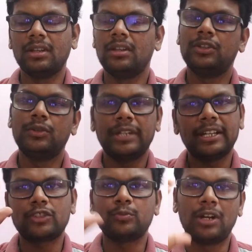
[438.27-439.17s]
You take a
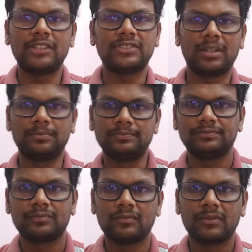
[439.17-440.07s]
small shop
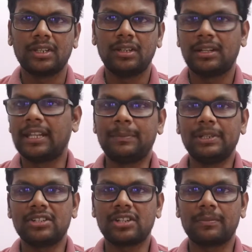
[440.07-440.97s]
like petty
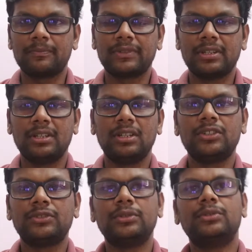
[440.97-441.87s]
shop,
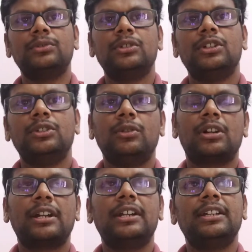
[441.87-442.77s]
so you are
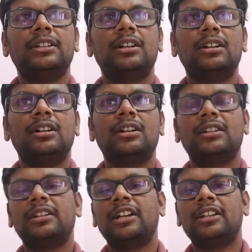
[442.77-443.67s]
running
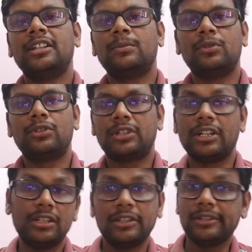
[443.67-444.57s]
near about 10
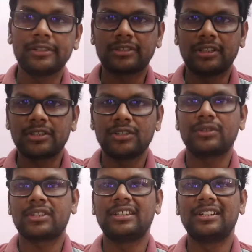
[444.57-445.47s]
years
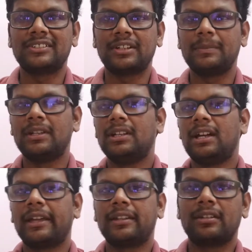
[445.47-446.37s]
continuously that shop,
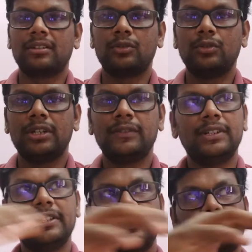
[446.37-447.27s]
and whoever
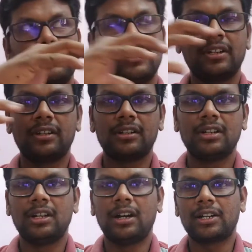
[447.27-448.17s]
is situated
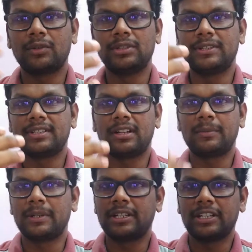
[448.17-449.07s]
around that shop
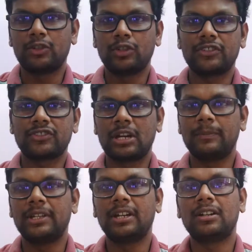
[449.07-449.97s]
and near to the shop,
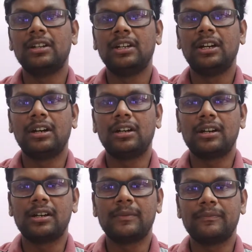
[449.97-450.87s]
they are